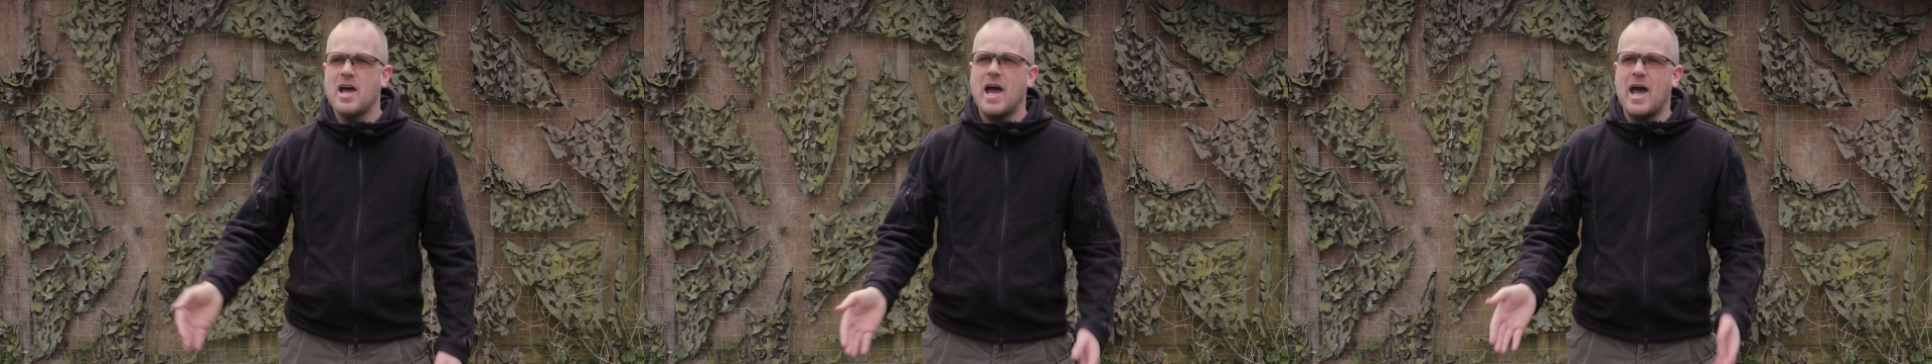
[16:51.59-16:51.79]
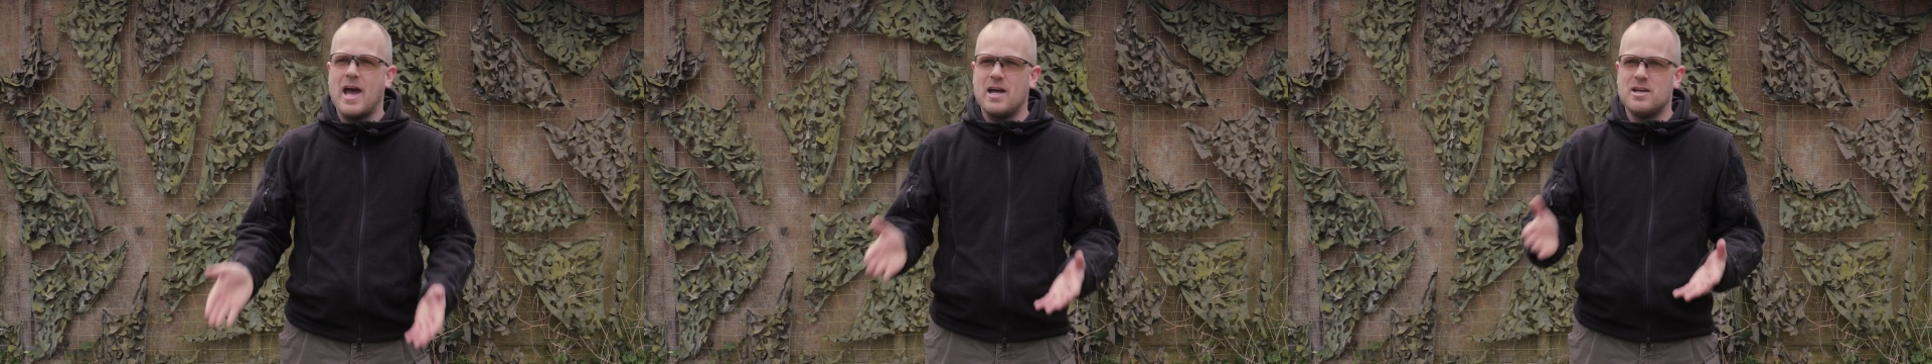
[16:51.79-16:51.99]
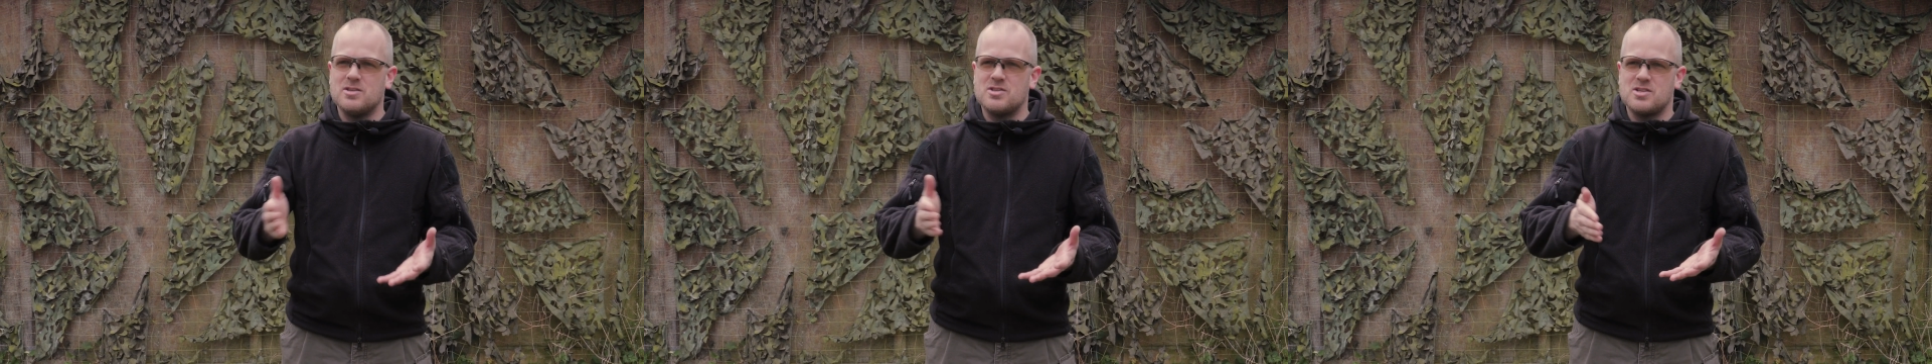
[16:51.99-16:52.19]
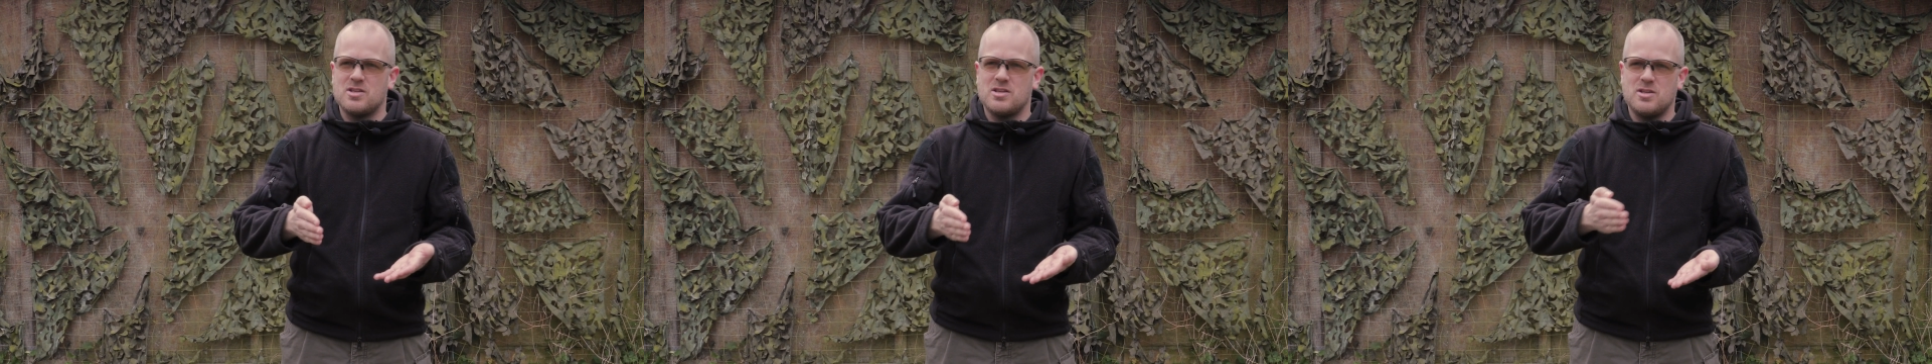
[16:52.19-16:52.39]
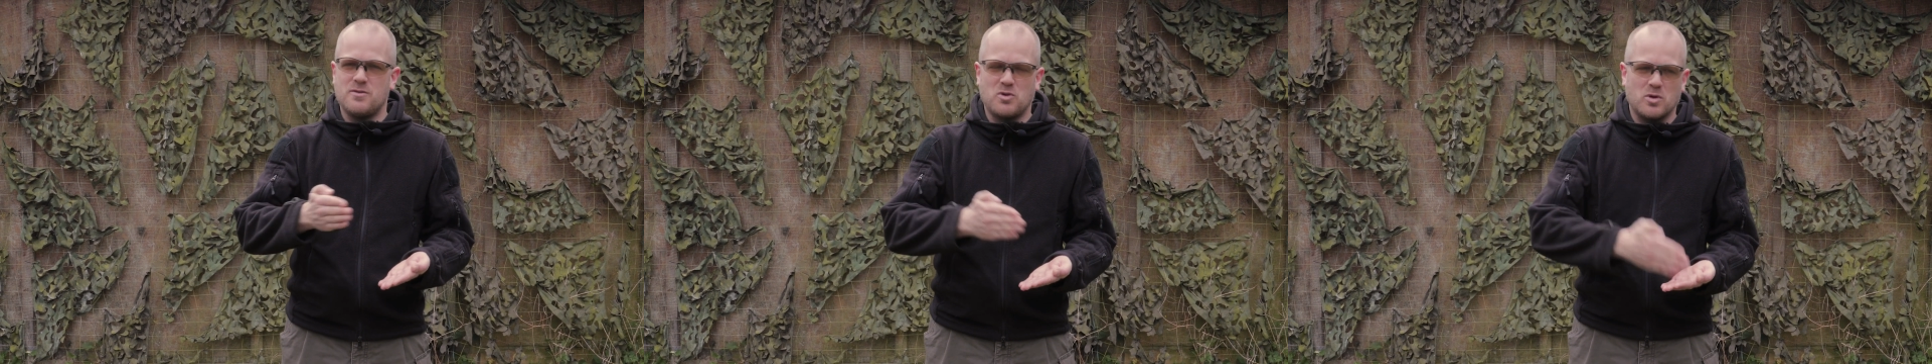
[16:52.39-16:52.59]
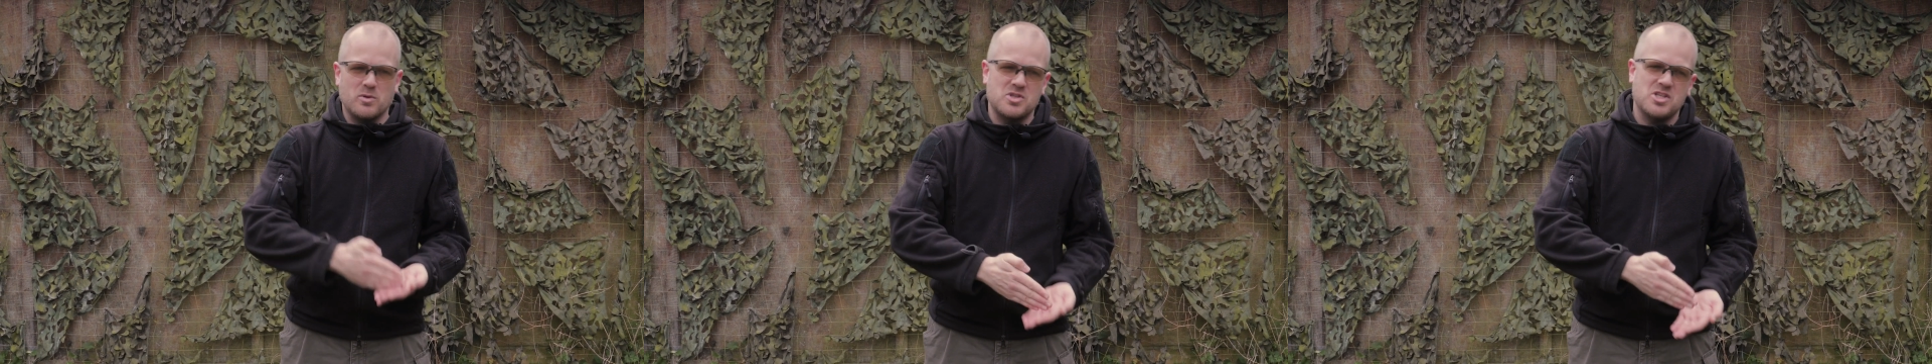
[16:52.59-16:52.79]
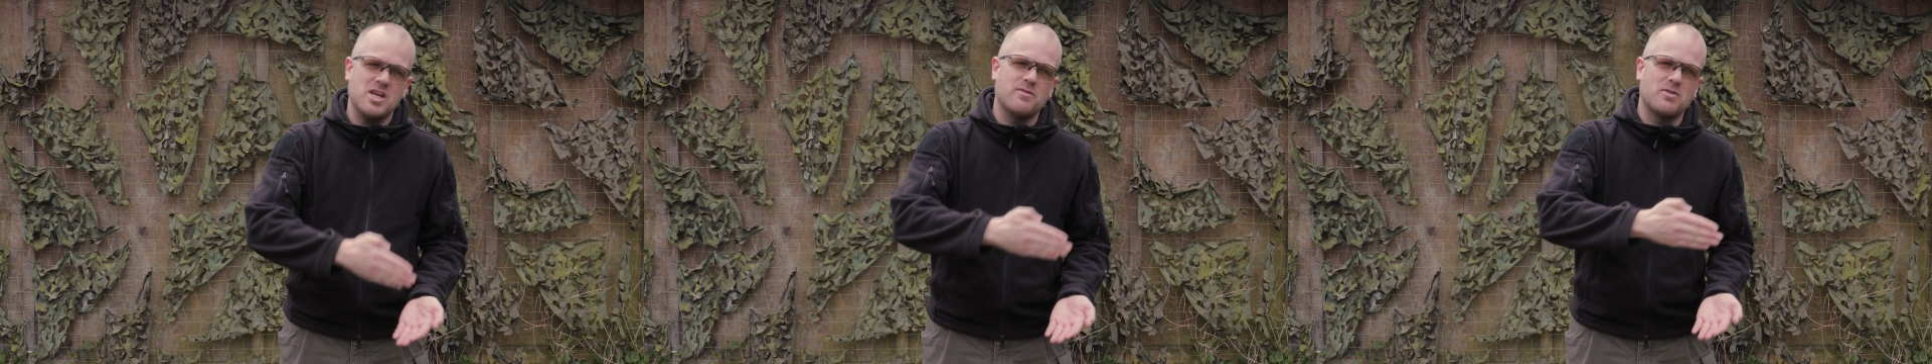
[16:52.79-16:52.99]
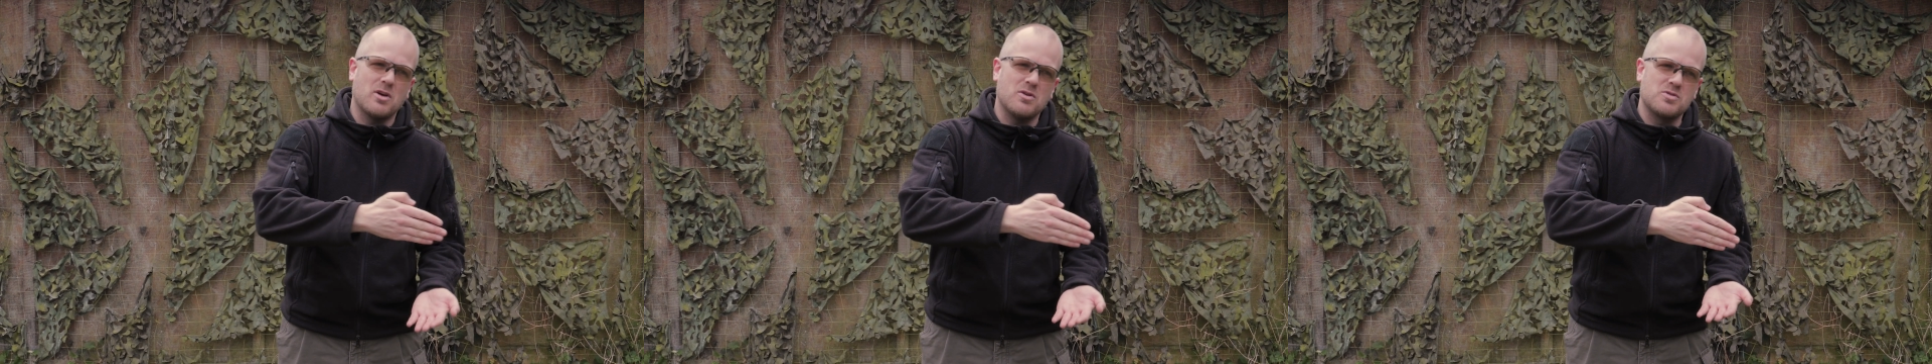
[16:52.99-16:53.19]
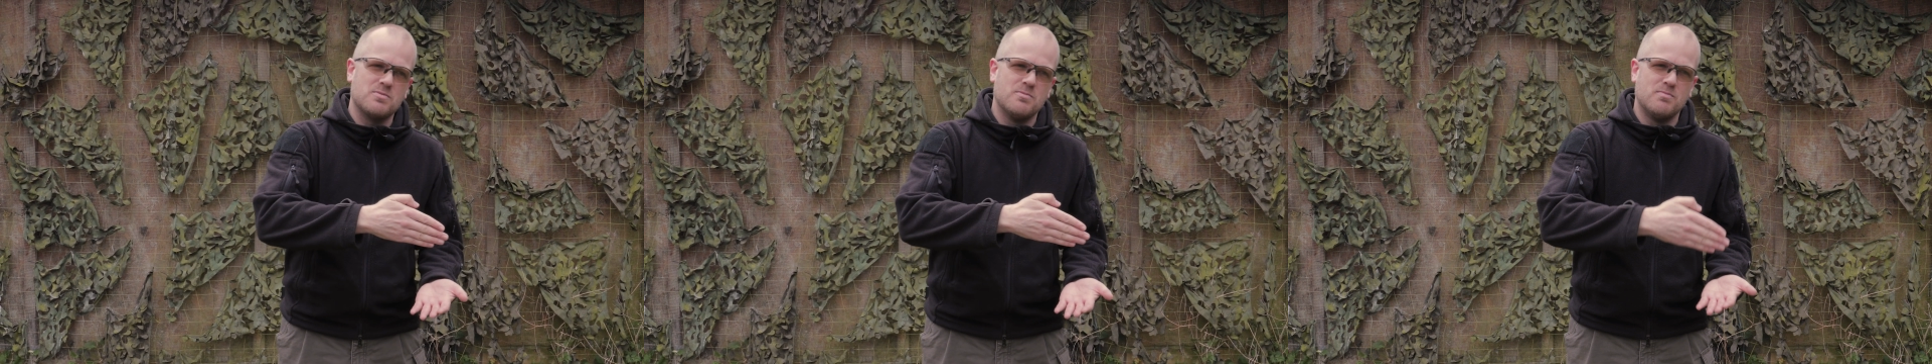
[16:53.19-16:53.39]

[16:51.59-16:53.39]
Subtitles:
And you've got to achieve those